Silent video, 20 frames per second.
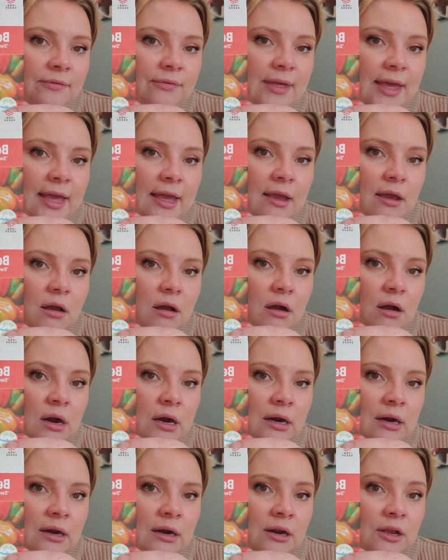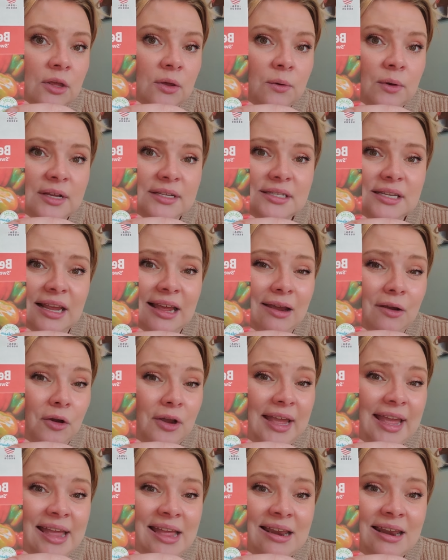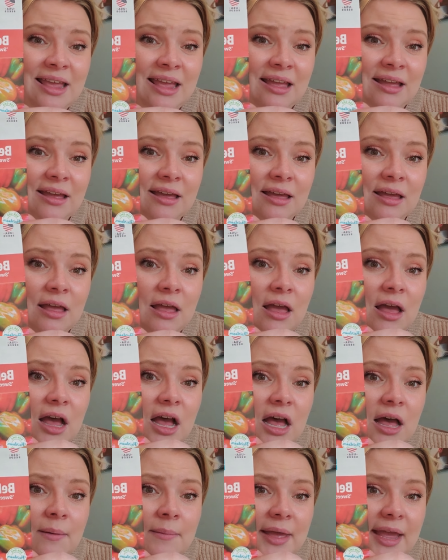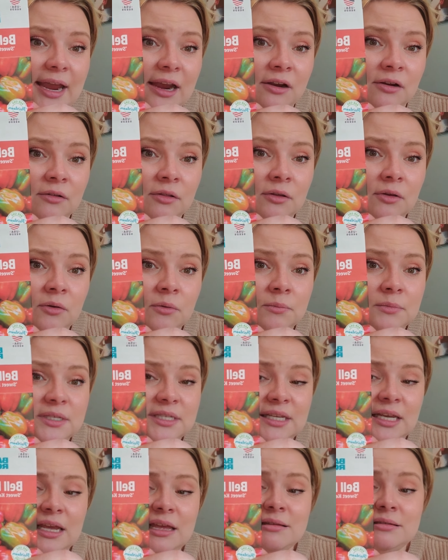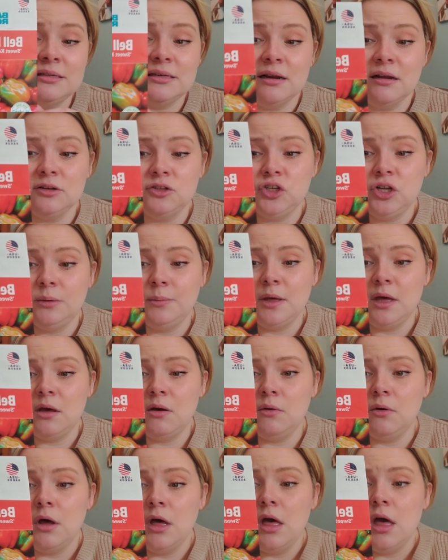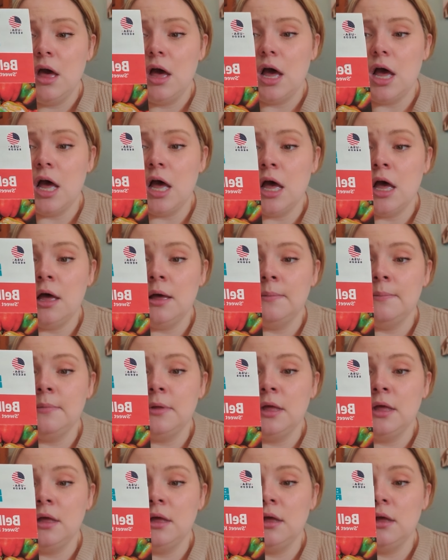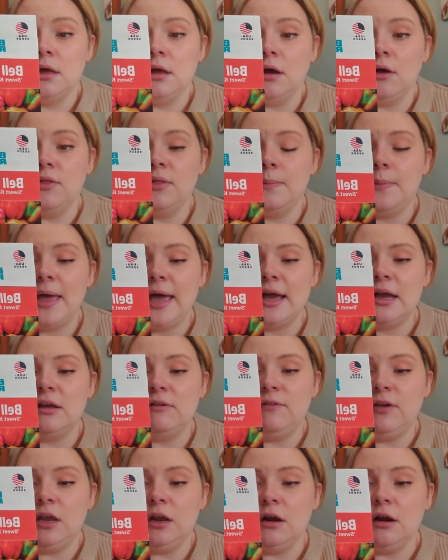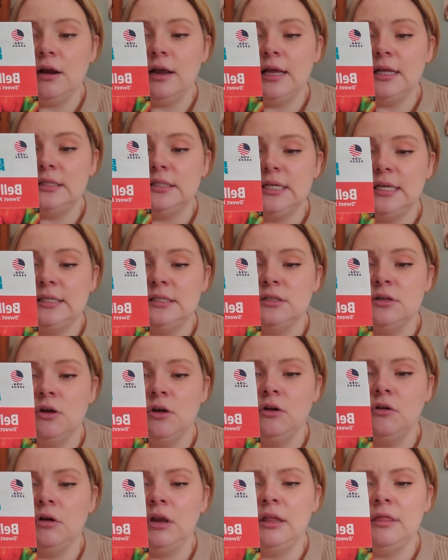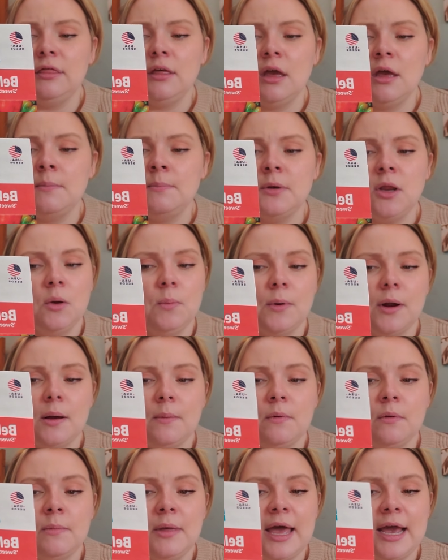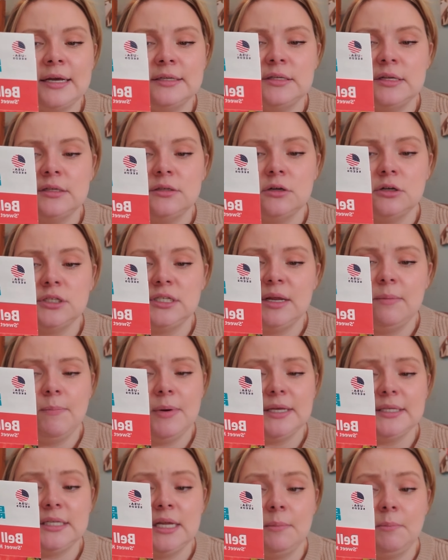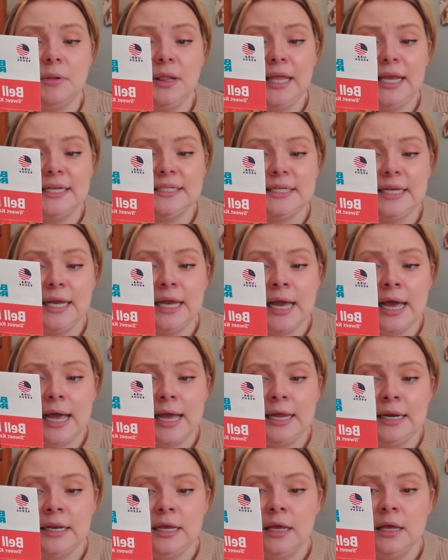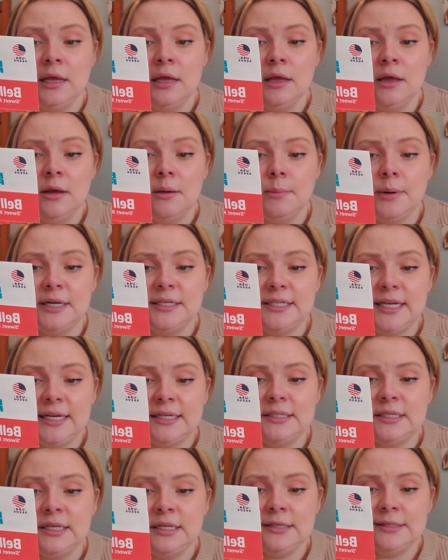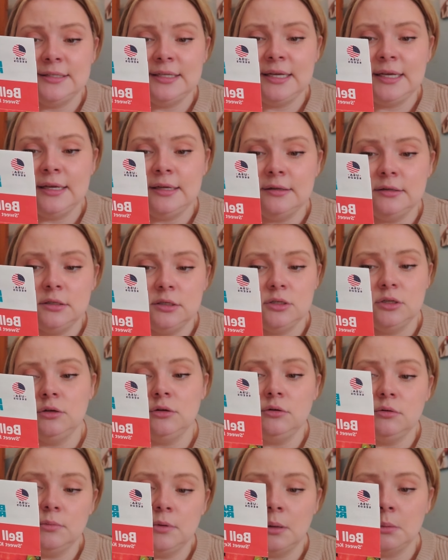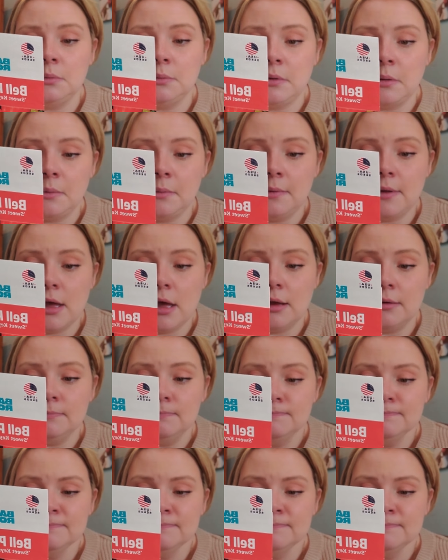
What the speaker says: They are USDA organic, heirloom seeds, non-GMO. On the back of here, it says no green thumb, no problem. Access our step-by-step planting guide by texting seeds to blah, blah, blah, blah.